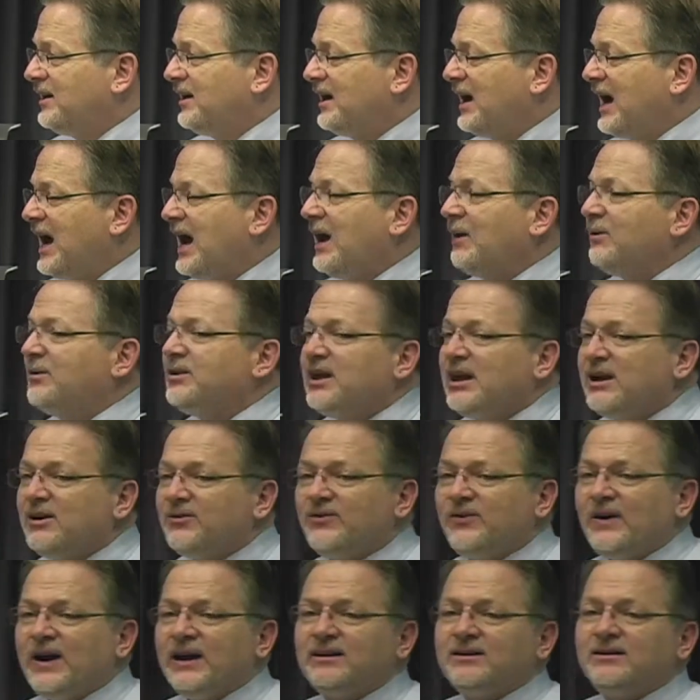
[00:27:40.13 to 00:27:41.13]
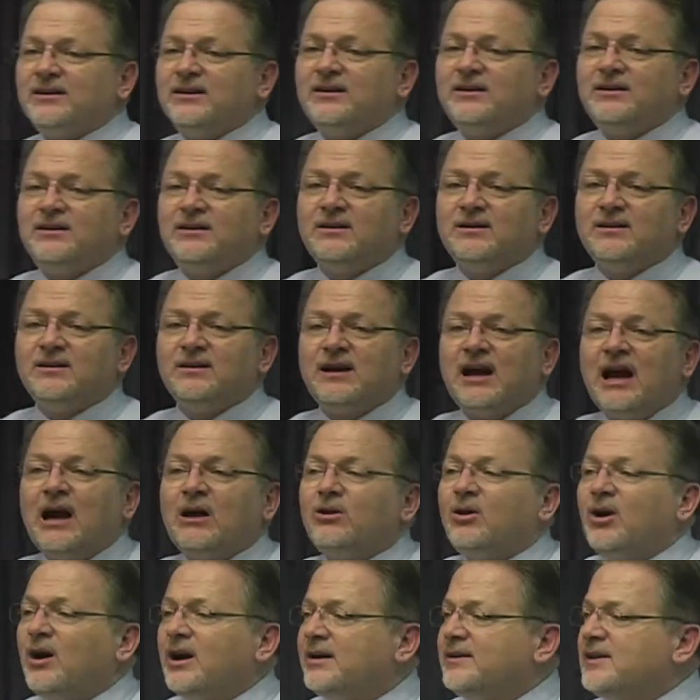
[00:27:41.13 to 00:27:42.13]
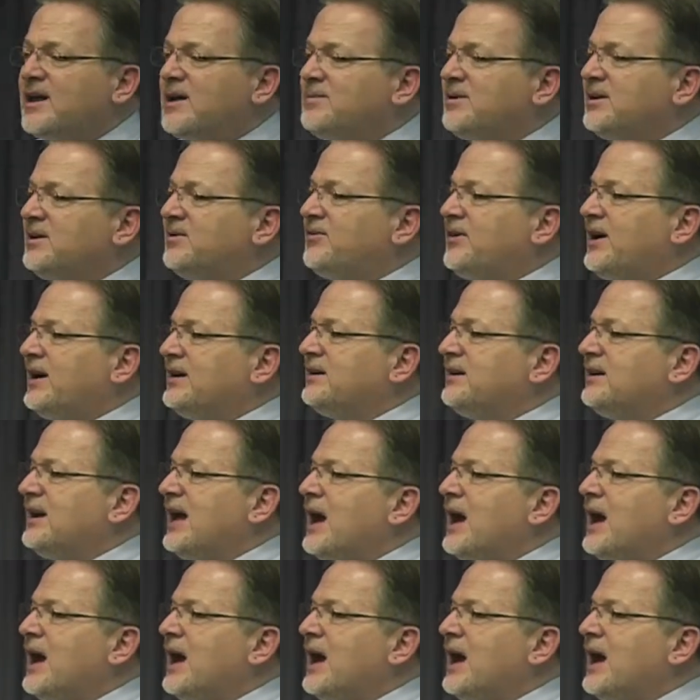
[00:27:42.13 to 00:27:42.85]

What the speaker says: How are they affected? How long have they been affected?